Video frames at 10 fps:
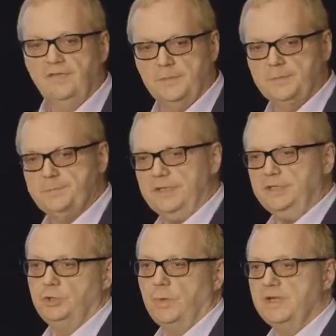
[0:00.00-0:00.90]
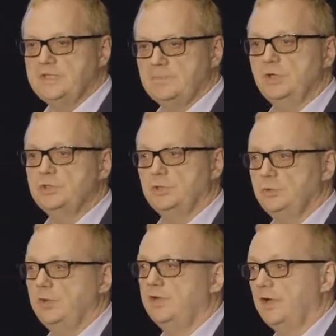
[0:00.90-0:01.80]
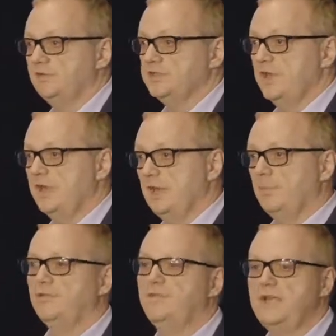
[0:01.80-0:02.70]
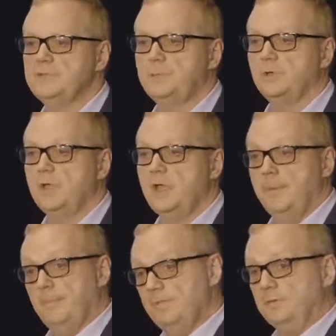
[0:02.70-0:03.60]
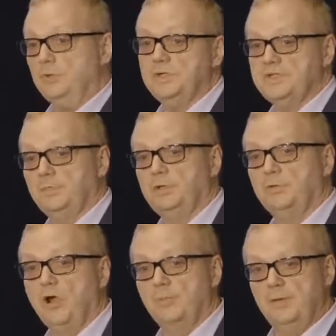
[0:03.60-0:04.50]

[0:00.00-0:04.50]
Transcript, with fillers: if I'm spending twice as much on Twitter ads as I am on Facebook, maybe I'm doing something wrong.